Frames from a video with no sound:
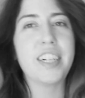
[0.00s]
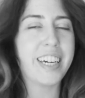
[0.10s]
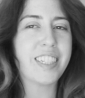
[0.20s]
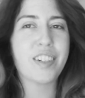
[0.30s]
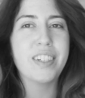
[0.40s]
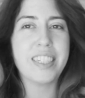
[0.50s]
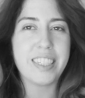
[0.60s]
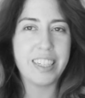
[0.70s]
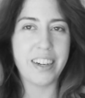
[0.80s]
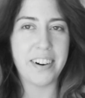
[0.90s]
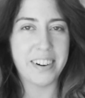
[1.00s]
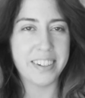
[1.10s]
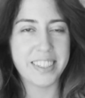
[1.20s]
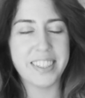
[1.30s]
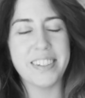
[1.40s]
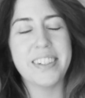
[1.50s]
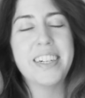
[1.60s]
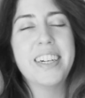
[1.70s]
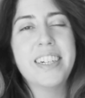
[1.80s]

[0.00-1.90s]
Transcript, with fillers: You guys are going to see it all soon.